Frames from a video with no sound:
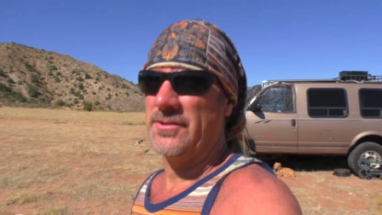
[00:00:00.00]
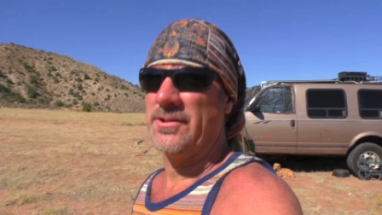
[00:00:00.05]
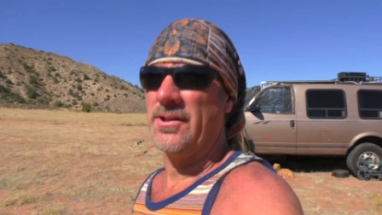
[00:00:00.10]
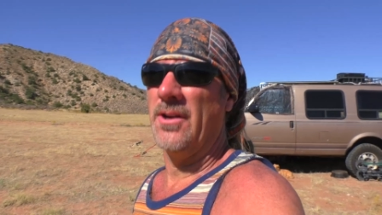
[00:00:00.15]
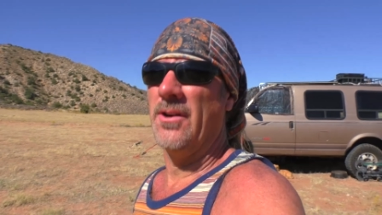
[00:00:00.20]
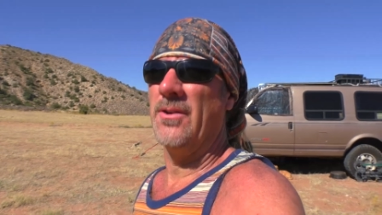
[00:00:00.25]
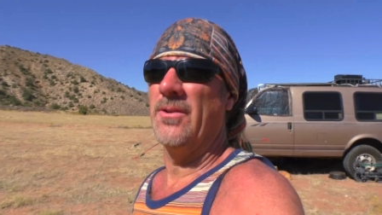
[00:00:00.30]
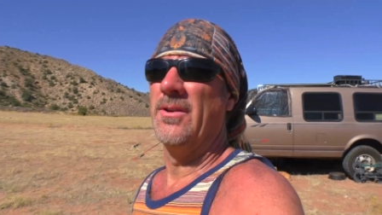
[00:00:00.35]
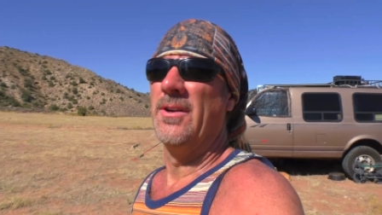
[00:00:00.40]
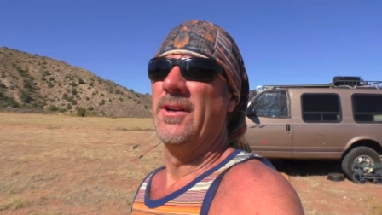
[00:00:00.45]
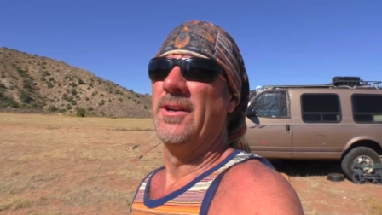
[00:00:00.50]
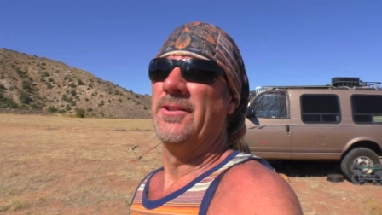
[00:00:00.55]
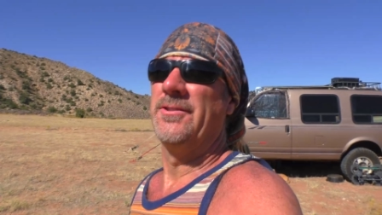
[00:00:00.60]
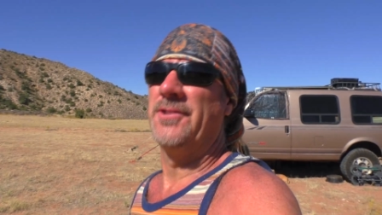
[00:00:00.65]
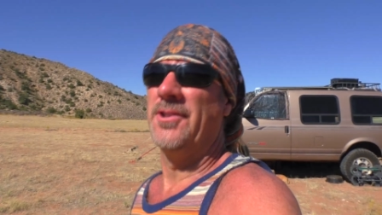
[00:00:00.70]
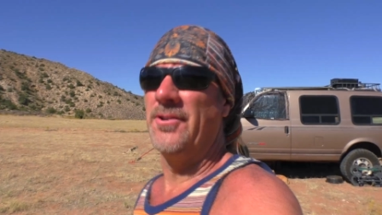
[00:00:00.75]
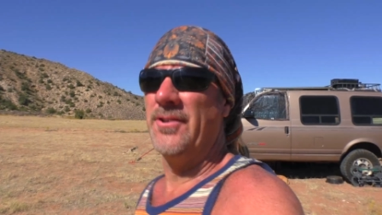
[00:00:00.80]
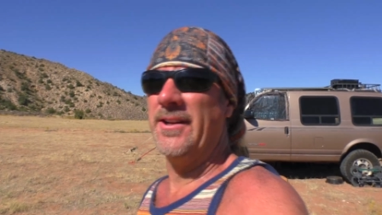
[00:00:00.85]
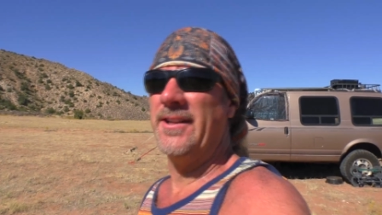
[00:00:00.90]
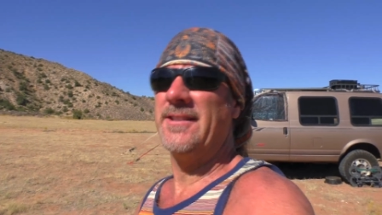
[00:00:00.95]
So
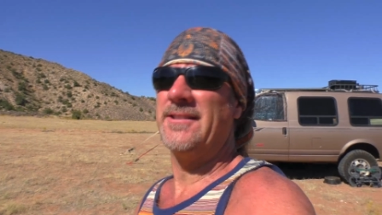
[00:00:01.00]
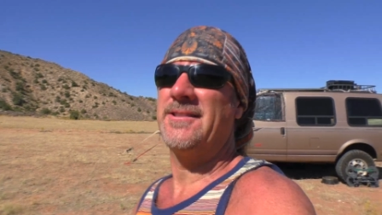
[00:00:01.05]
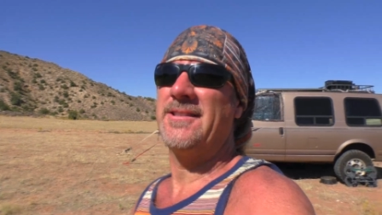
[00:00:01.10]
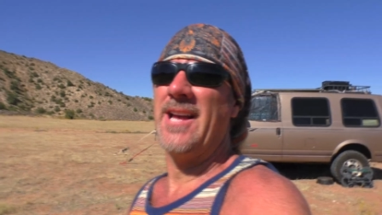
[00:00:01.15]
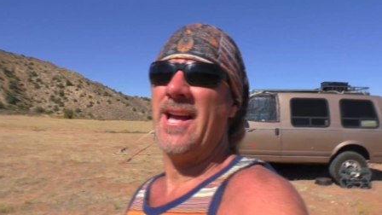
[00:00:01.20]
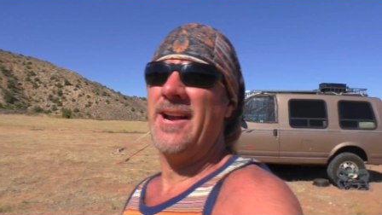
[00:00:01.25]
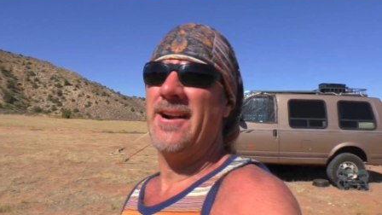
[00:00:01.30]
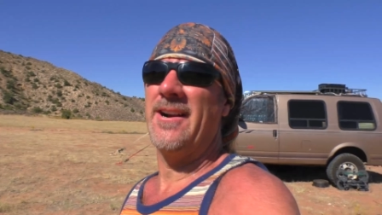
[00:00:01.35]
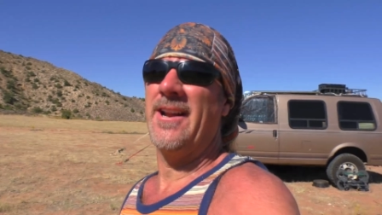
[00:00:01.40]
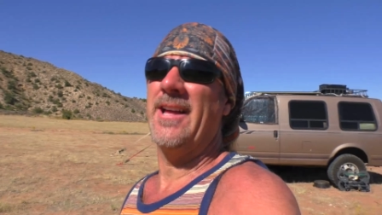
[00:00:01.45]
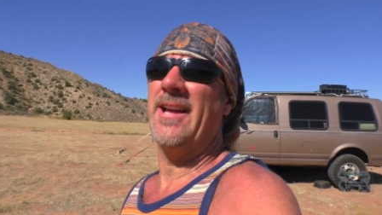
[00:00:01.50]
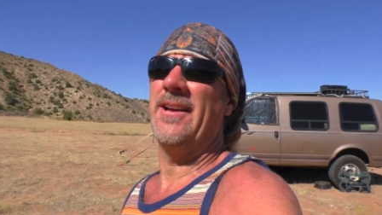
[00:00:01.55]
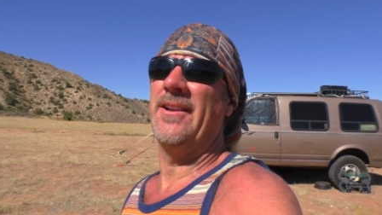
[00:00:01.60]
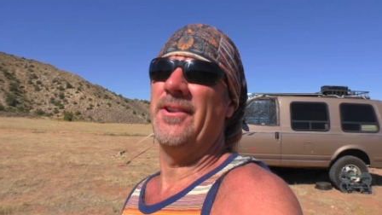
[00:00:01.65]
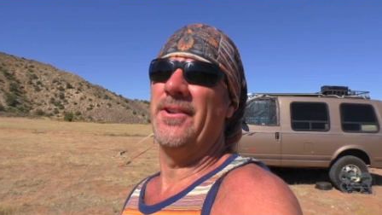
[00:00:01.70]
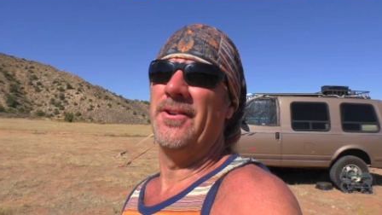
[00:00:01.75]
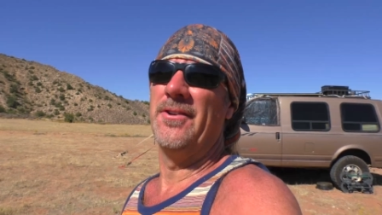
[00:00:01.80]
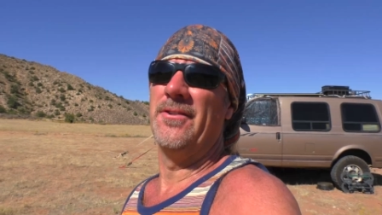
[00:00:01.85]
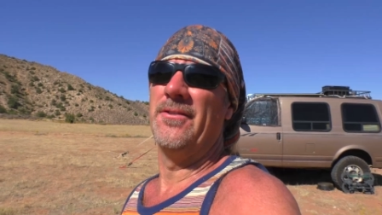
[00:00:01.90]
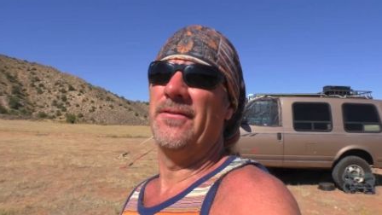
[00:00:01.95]
tune in Saturday at
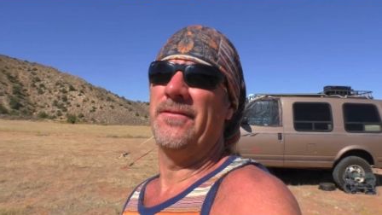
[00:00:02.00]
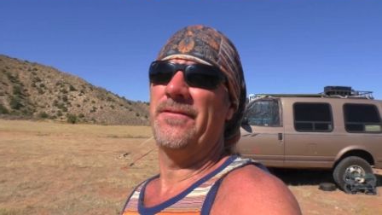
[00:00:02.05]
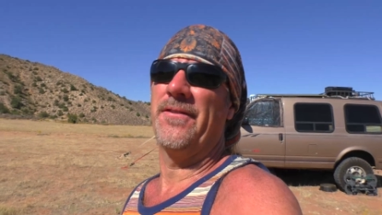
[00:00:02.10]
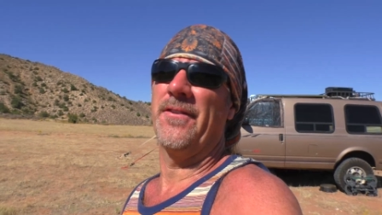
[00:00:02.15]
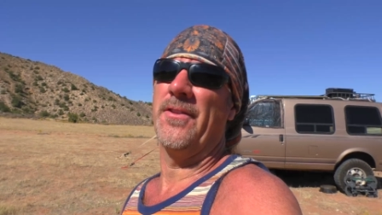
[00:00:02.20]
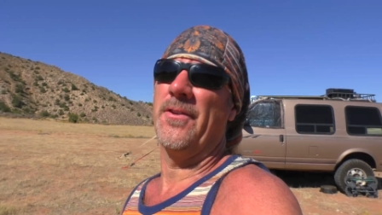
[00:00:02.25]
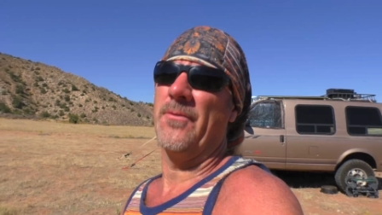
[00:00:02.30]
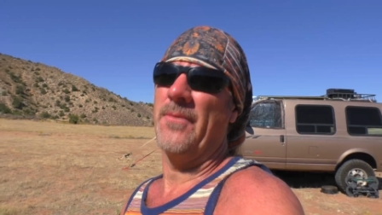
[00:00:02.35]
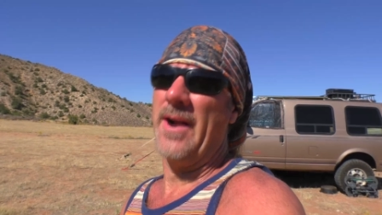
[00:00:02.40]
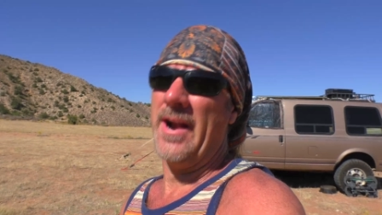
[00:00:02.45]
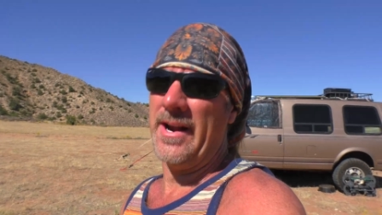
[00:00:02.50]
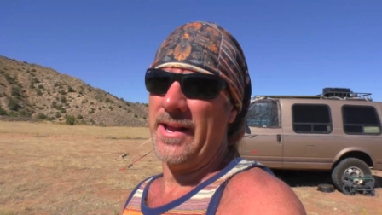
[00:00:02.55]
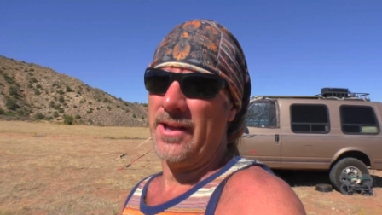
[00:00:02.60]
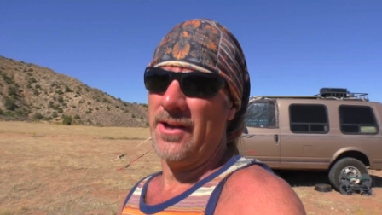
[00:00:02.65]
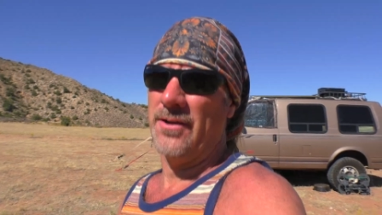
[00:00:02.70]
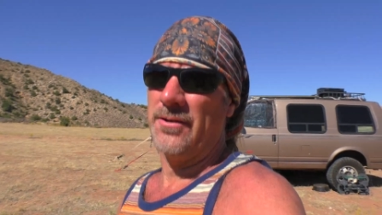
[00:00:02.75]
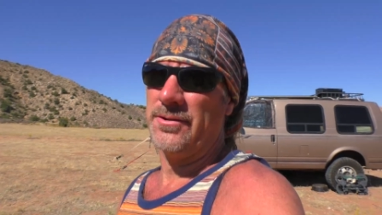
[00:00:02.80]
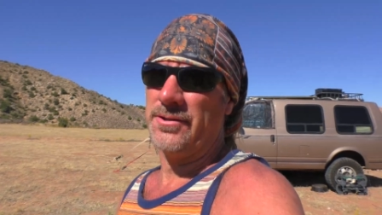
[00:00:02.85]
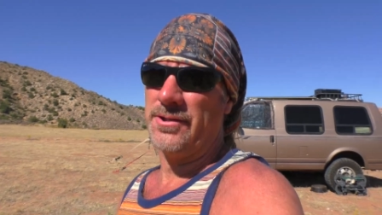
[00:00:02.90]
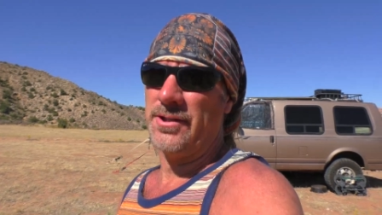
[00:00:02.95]
noon for the
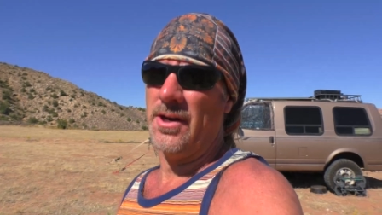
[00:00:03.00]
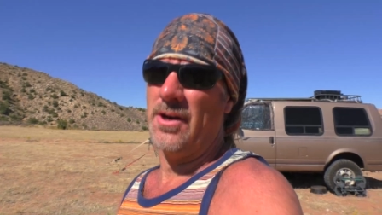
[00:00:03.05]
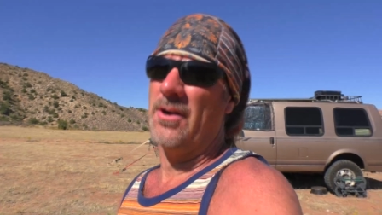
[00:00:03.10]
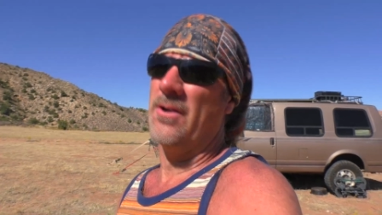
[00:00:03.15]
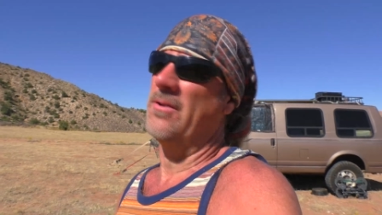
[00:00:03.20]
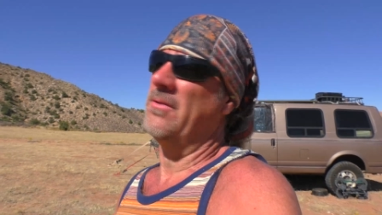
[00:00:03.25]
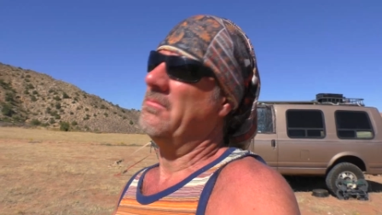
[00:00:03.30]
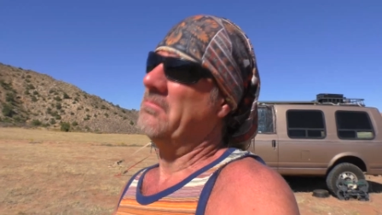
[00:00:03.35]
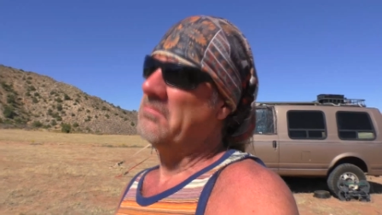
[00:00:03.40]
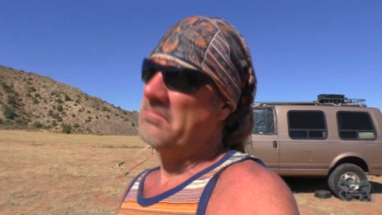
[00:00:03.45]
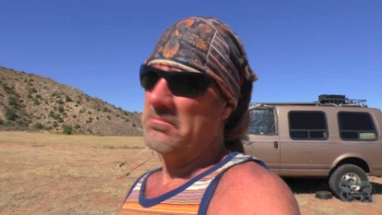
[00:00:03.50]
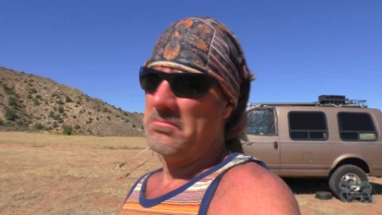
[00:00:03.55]
radio show.